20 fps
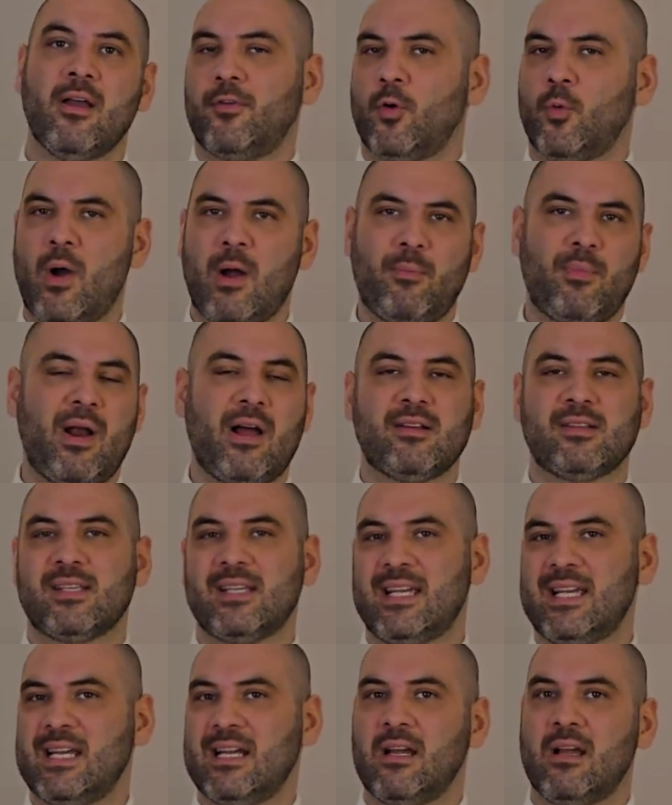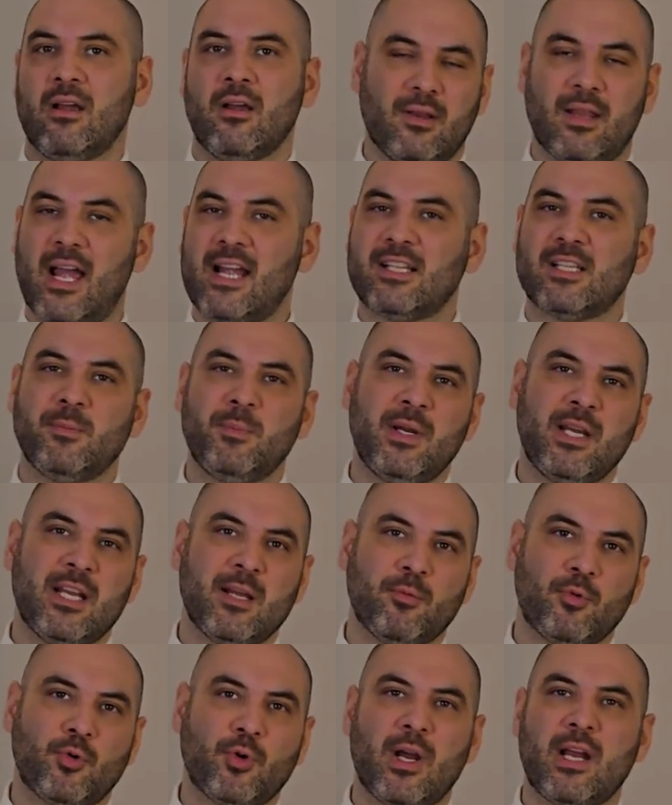For web browsing, light to
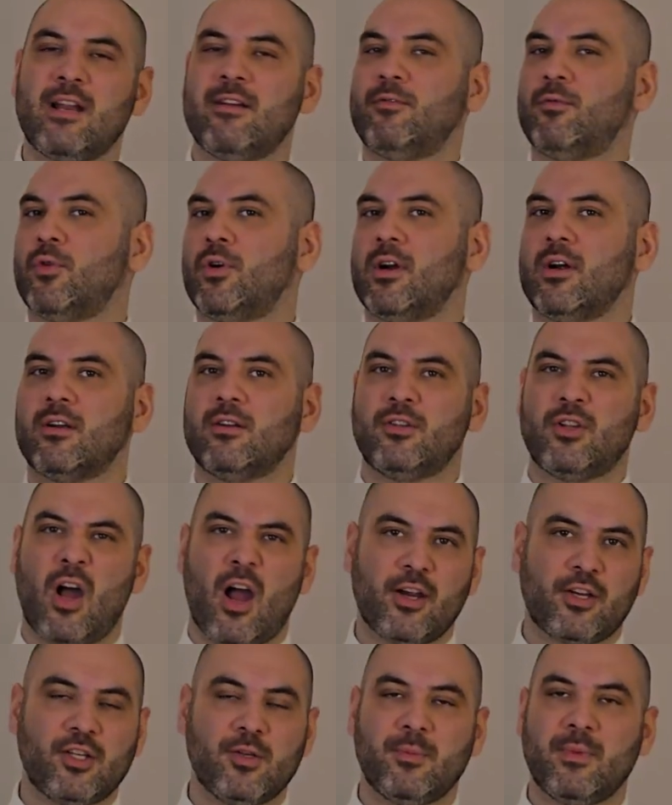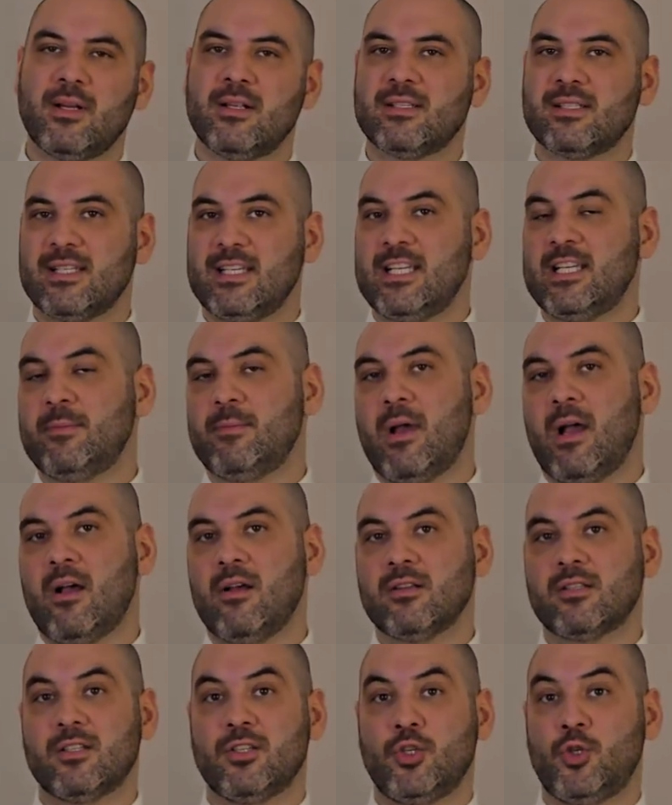medium creative work, documents,
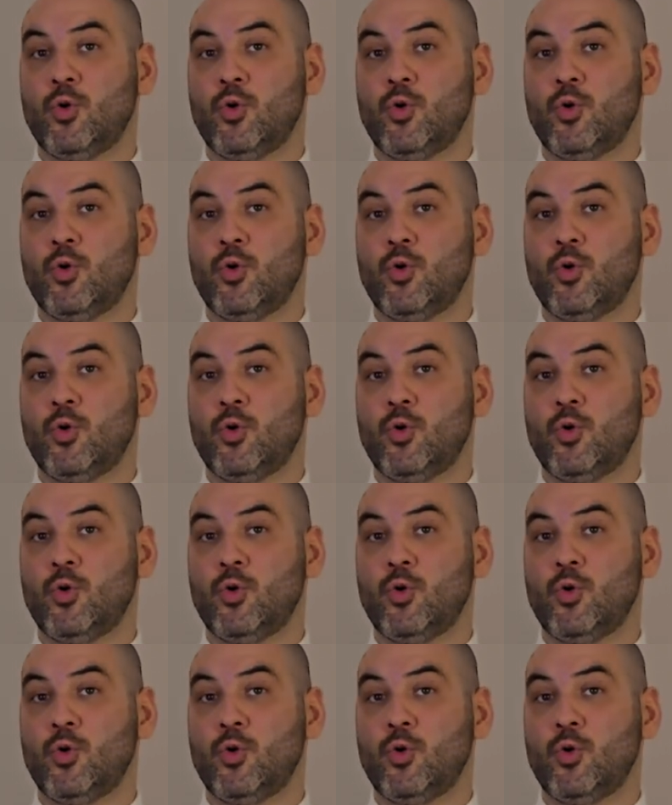emails,